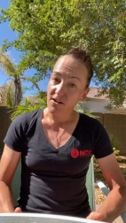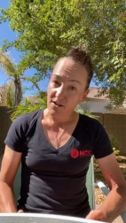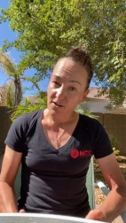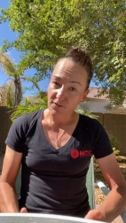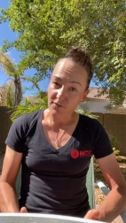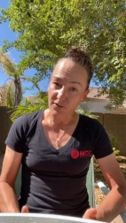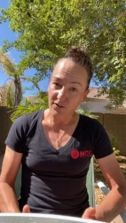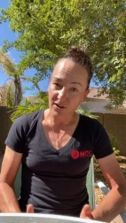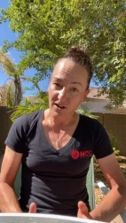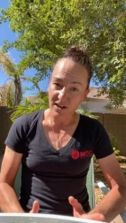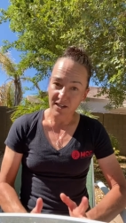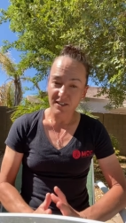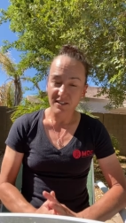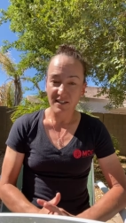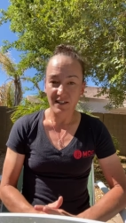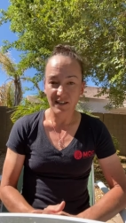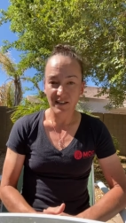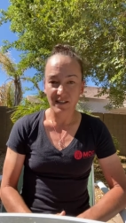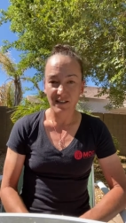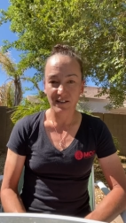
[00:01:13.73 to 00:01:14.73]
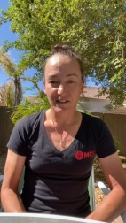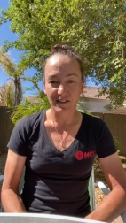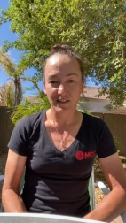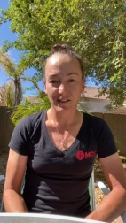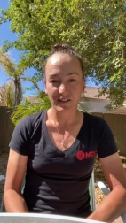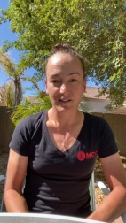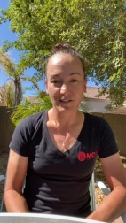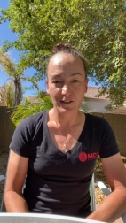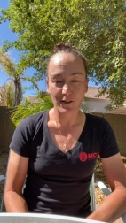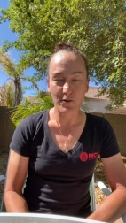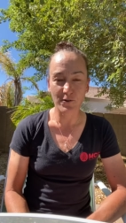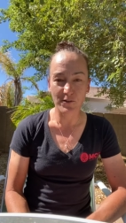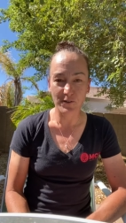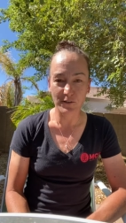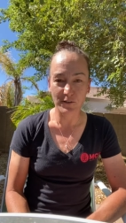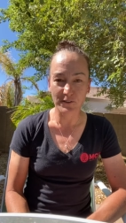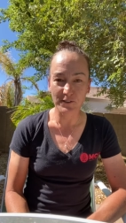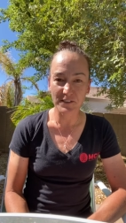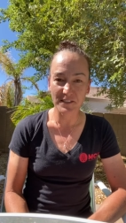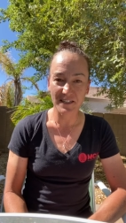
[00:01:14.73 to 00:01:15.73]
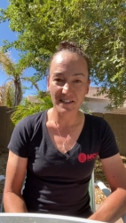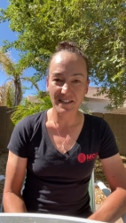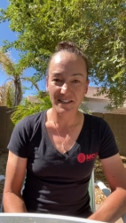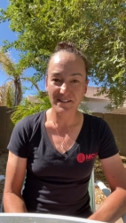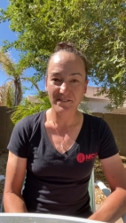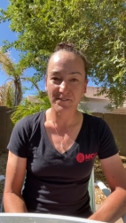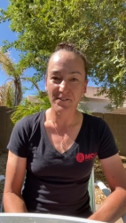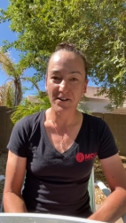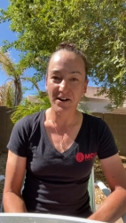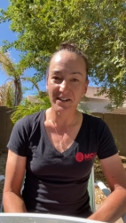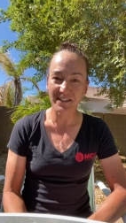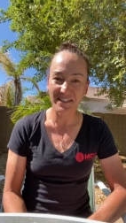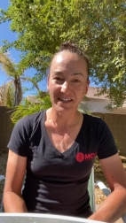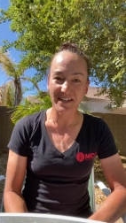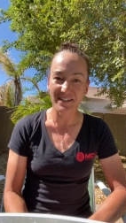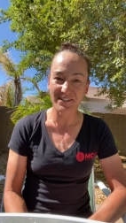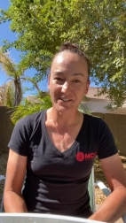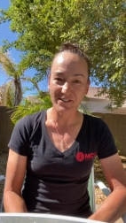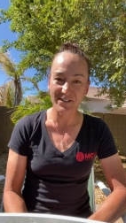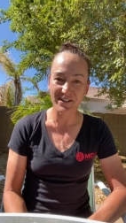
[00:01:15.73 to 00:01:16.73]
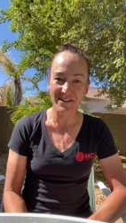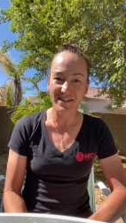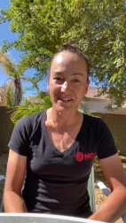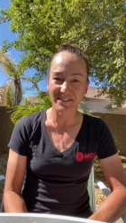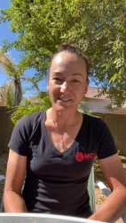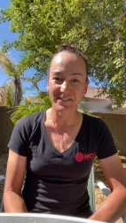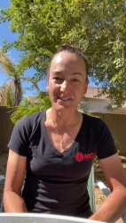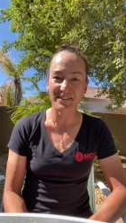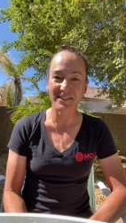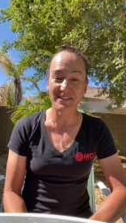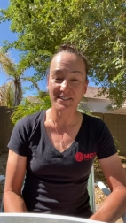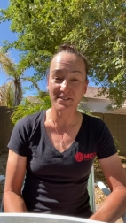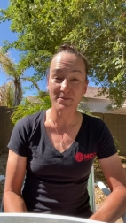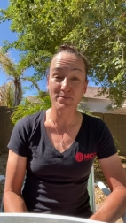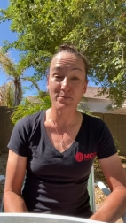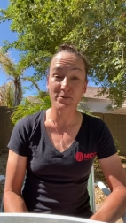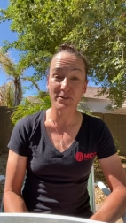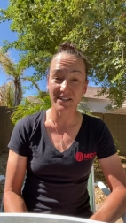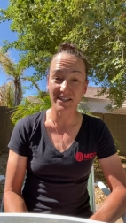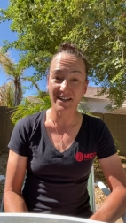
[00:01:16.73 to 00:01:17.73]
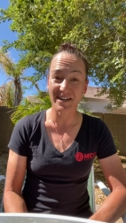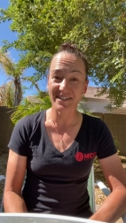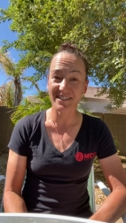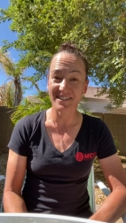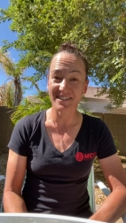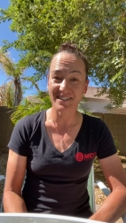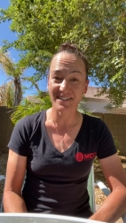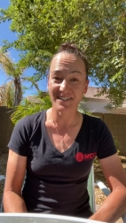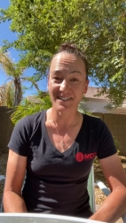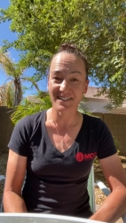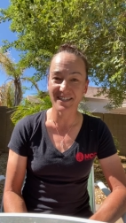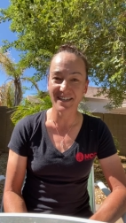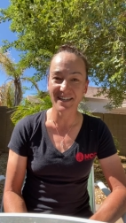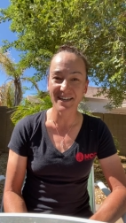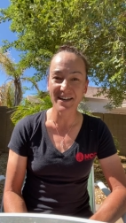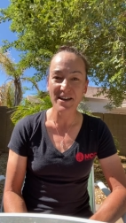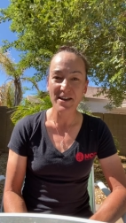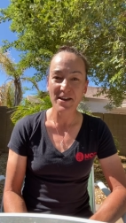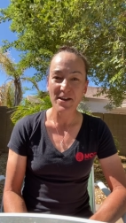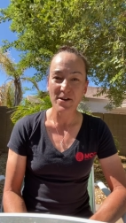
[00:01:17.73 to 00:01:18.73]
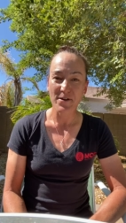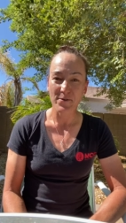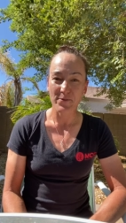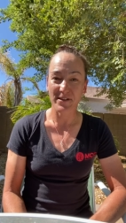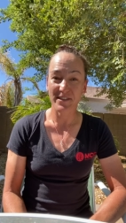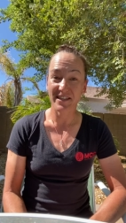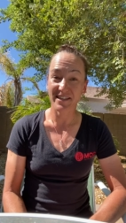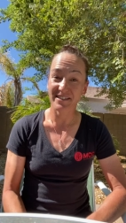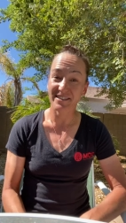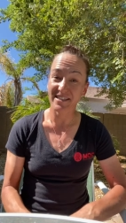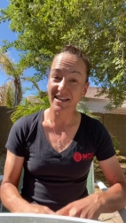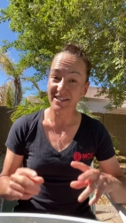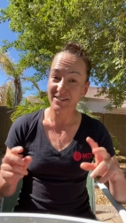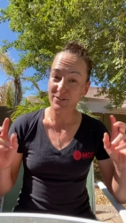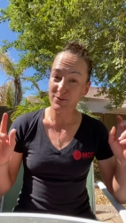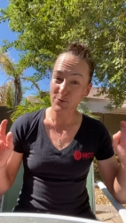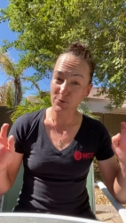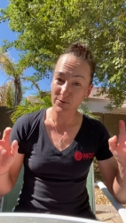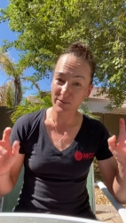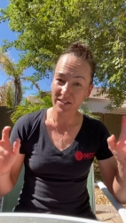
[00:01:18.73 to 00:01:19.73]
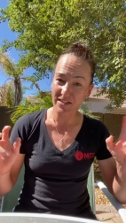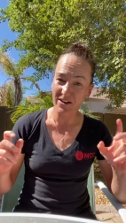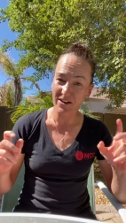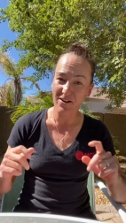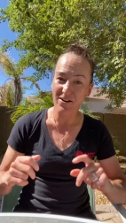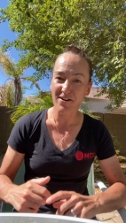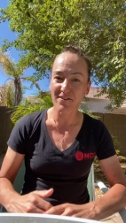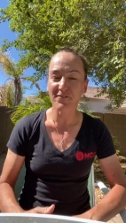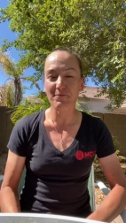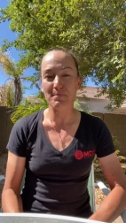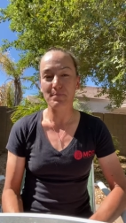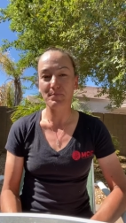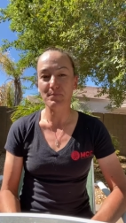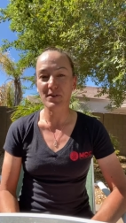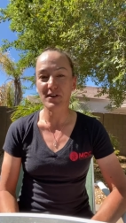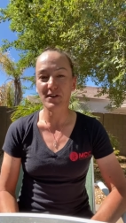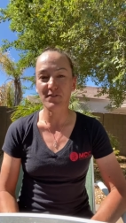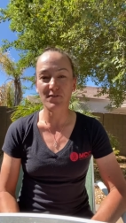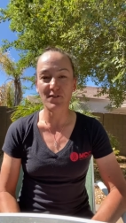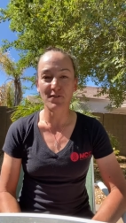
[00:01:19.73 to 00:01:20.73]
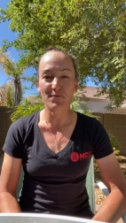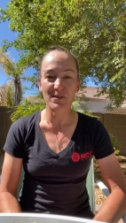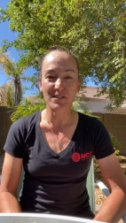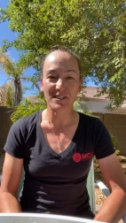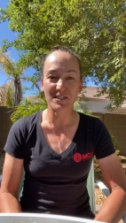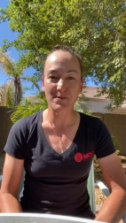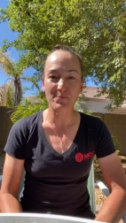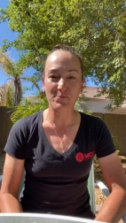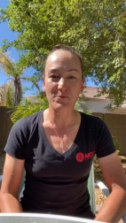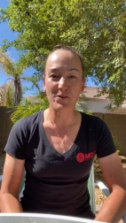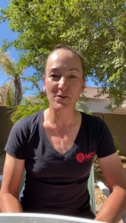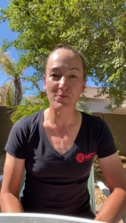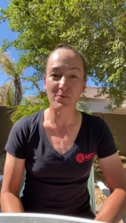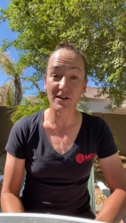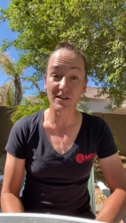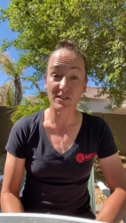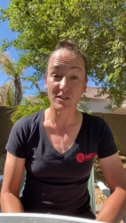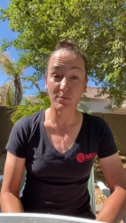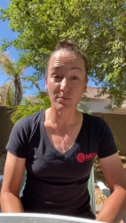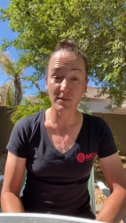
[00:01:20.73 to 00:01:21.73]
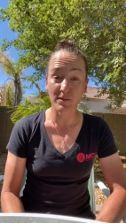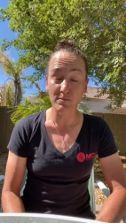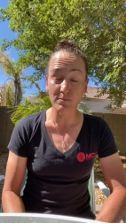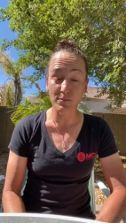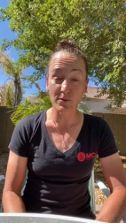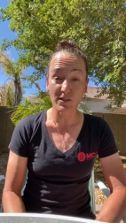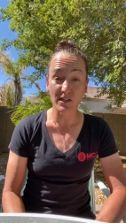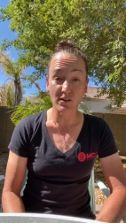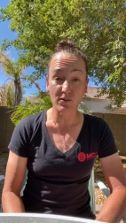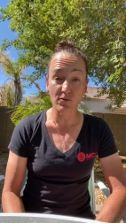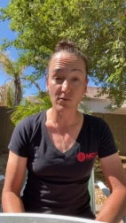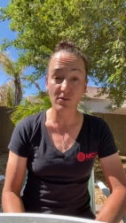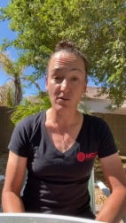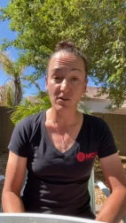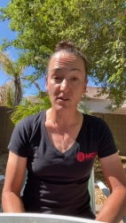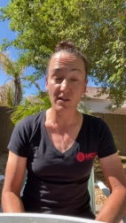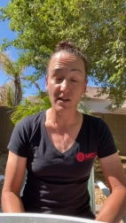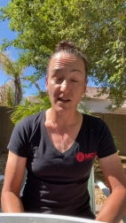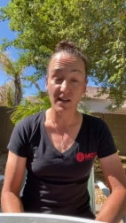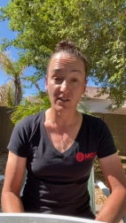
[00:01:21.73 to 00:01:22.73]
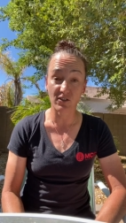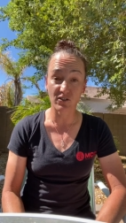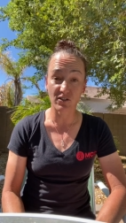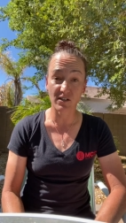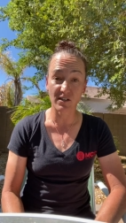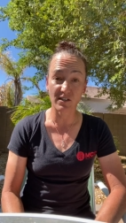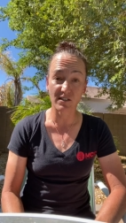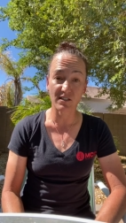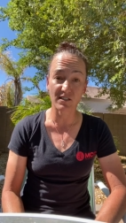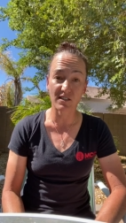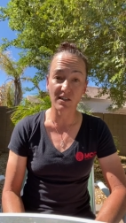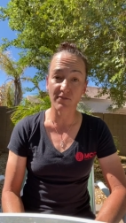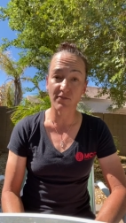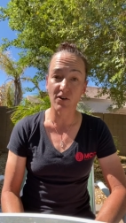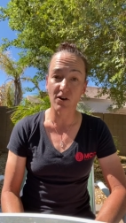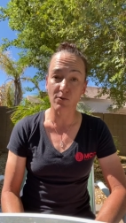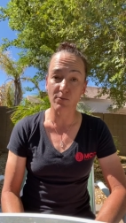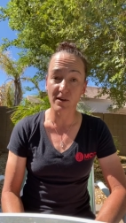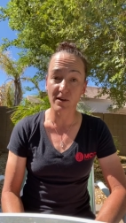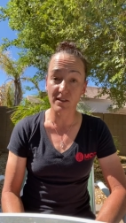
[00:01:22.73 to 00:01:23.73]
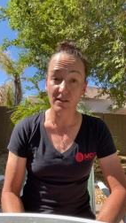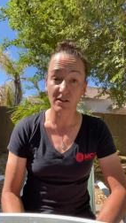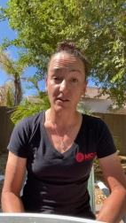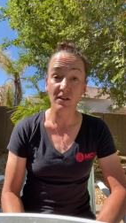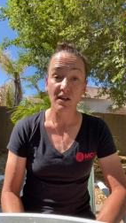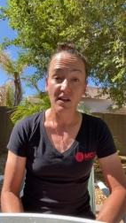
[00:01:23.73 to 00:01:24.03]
For us locals, finally under 100 is pretty nice to see. We think that's cooling off. But if you've been somewhere where it's been pretty cool and you're starting to see fall weather,